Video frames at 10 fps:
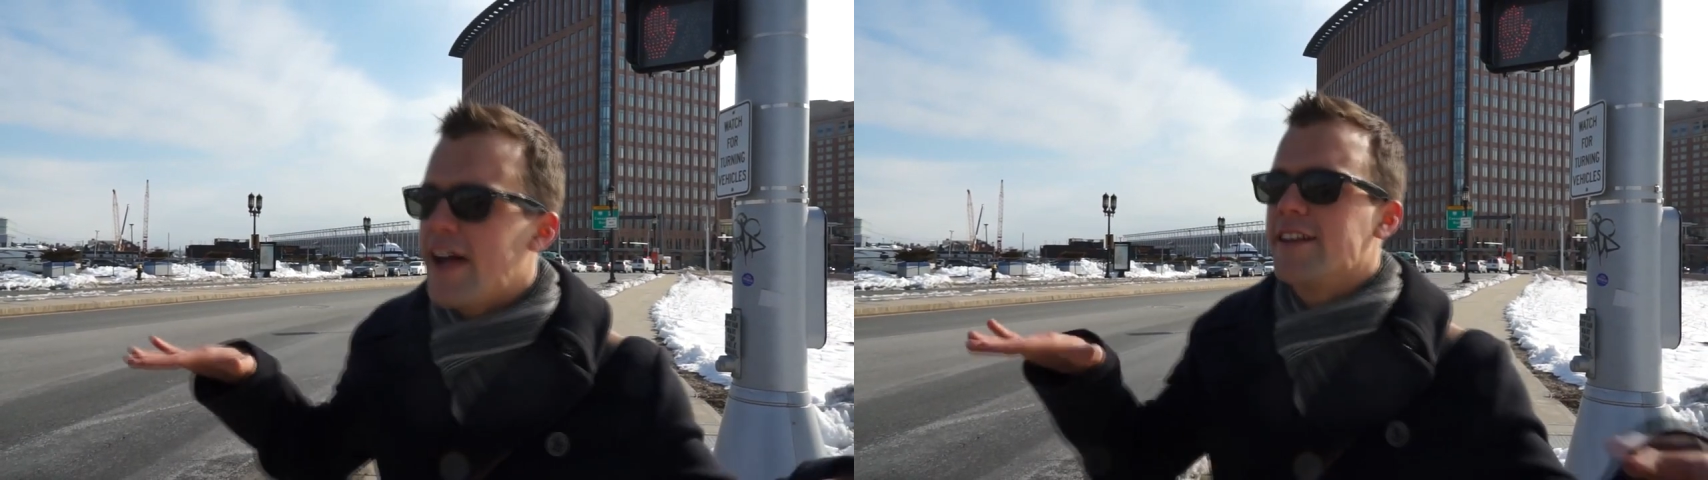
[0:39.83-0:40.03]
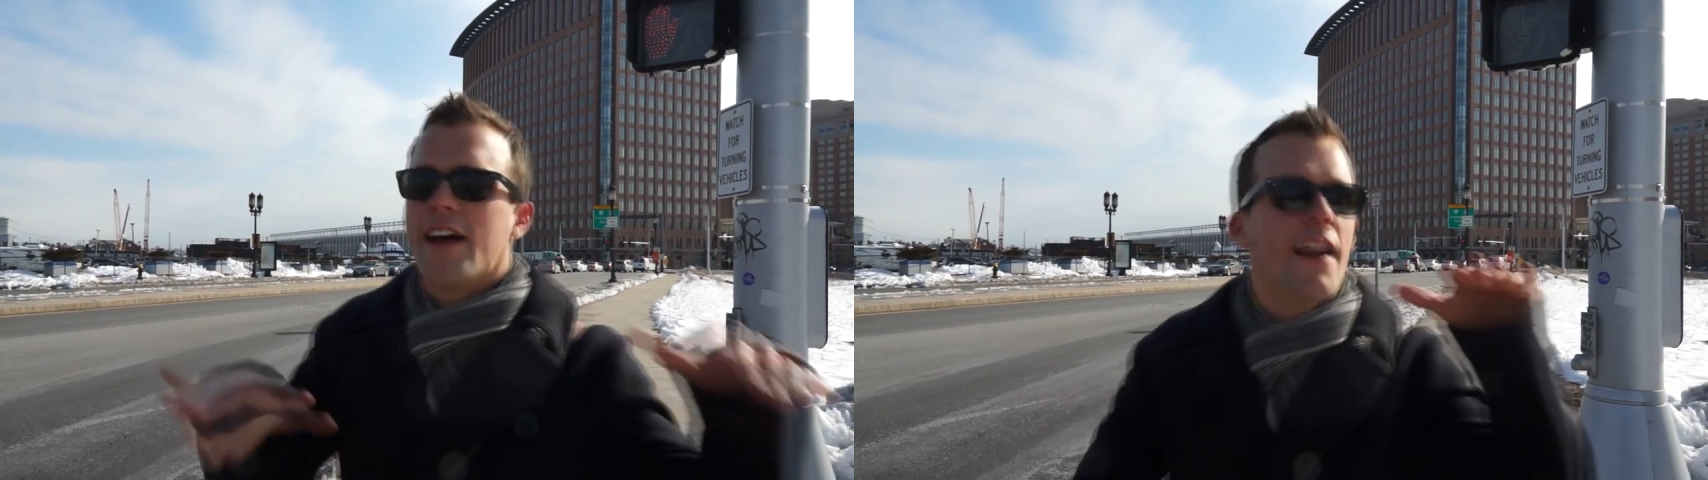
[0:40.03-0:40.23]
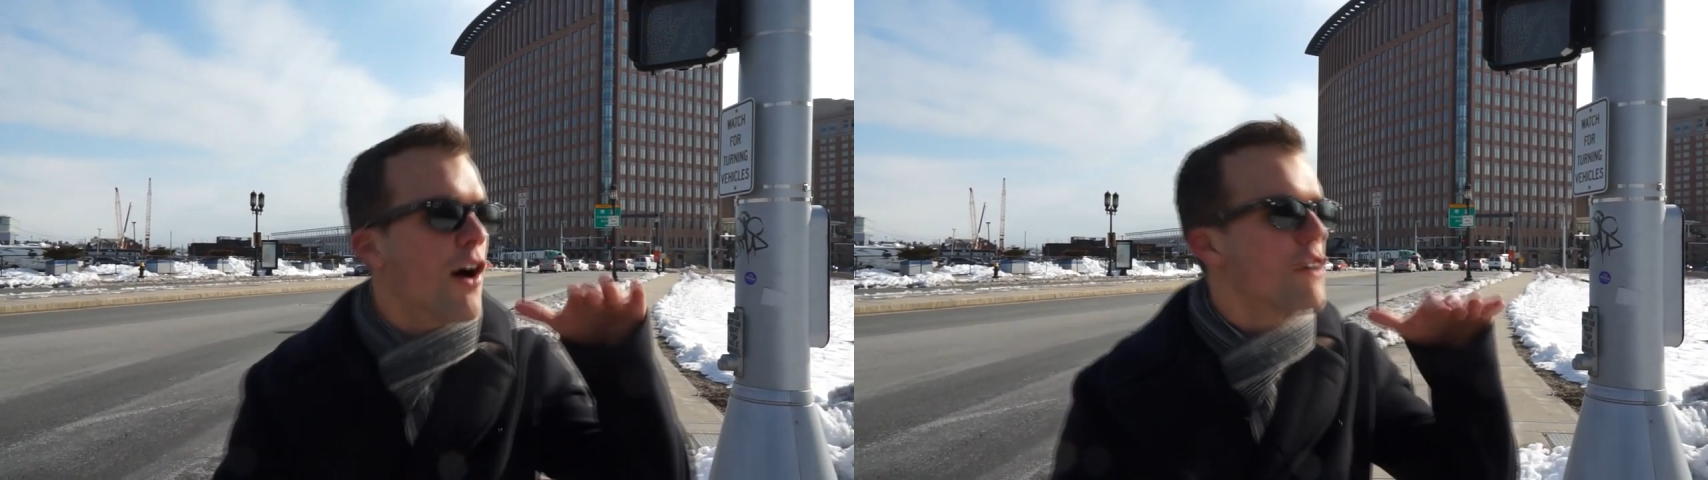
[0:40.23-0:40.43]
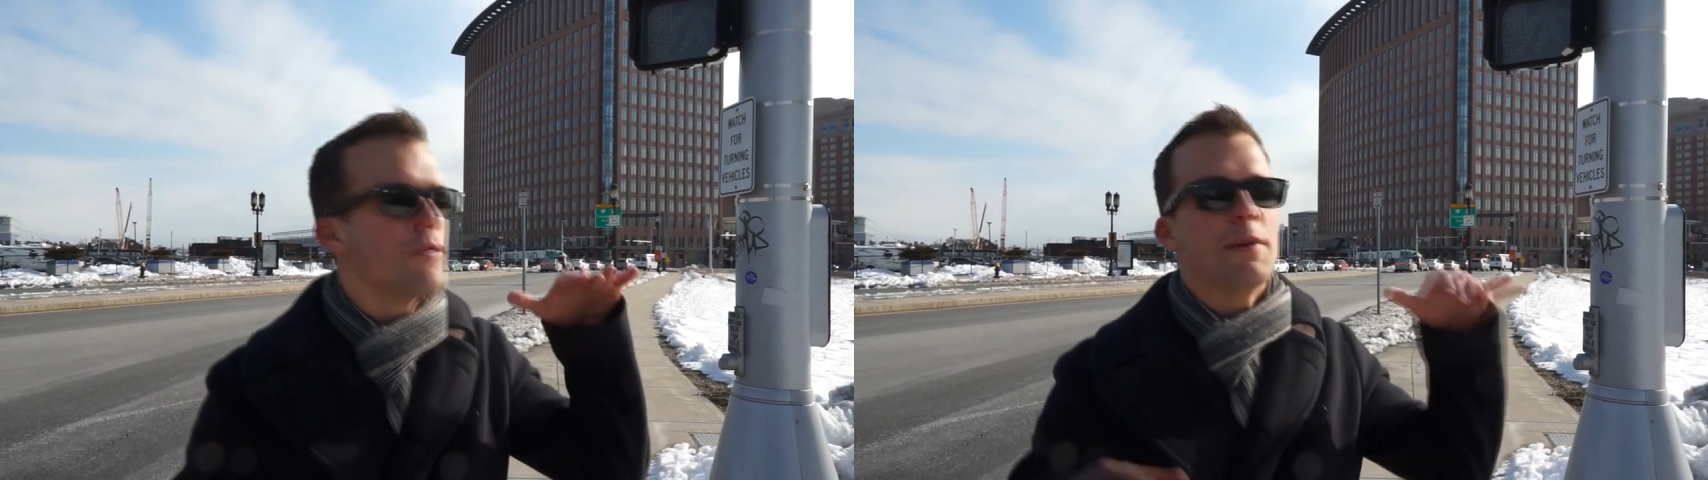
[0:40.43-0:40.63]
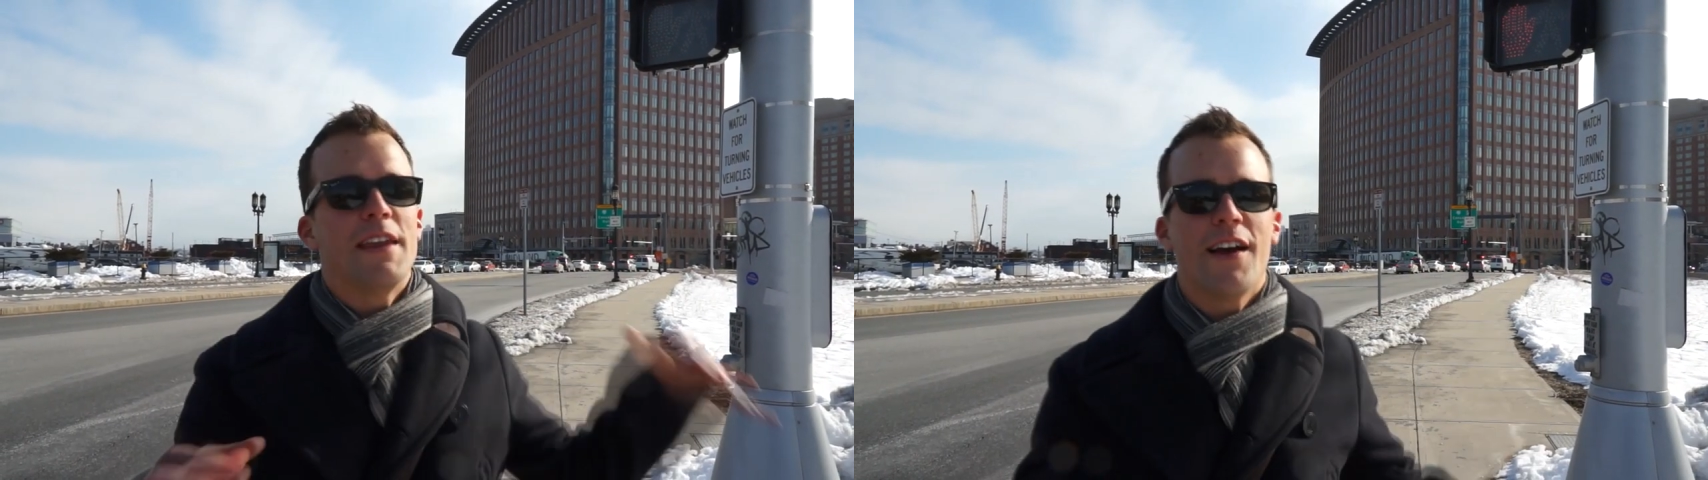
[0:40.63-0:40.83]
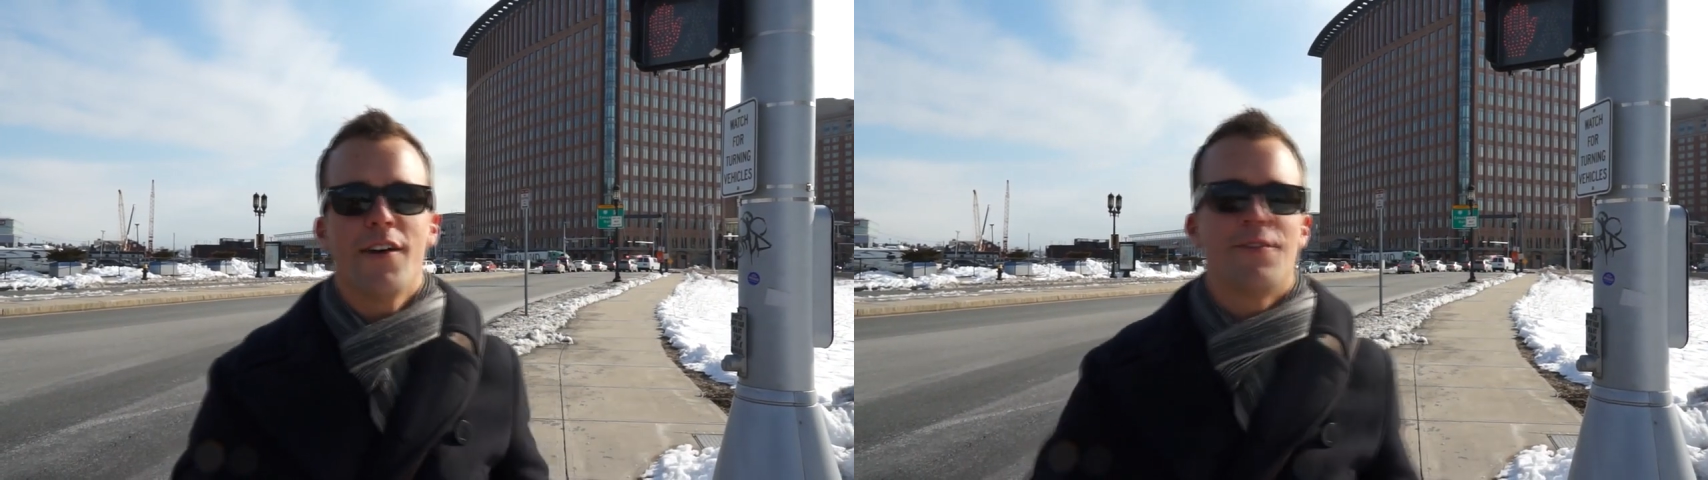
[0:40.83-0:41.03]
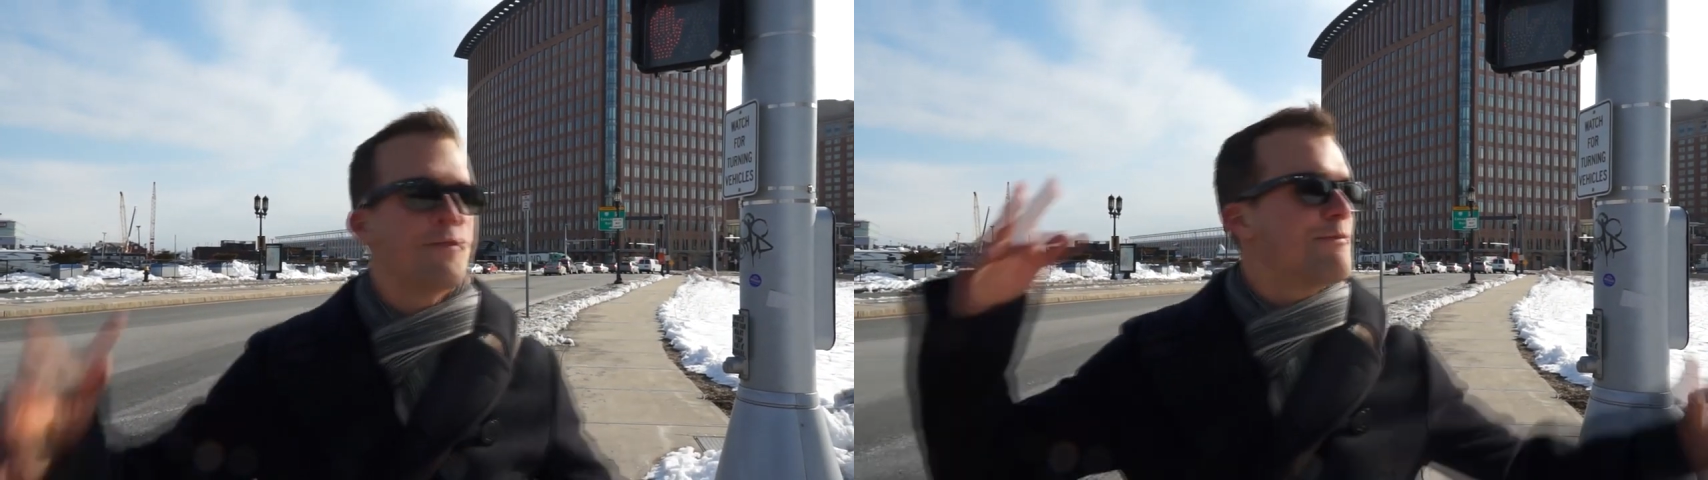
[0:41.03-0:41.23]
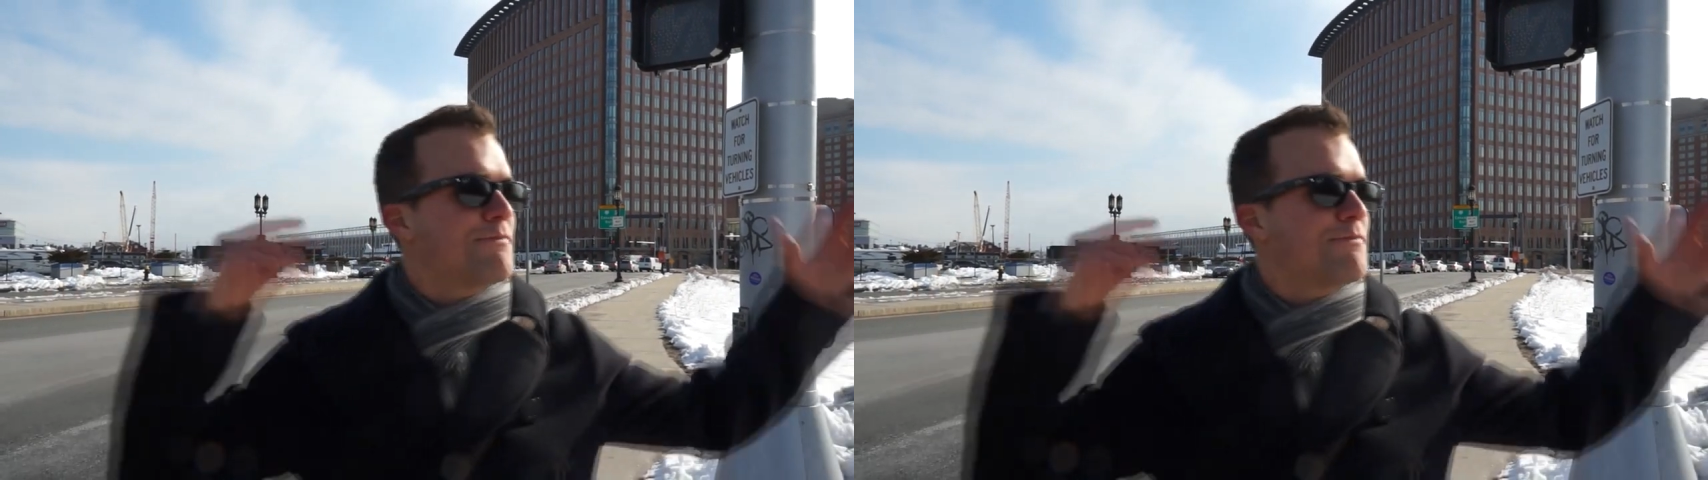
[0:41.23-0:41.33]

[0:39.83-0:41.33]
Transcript: under and over, but the uh, the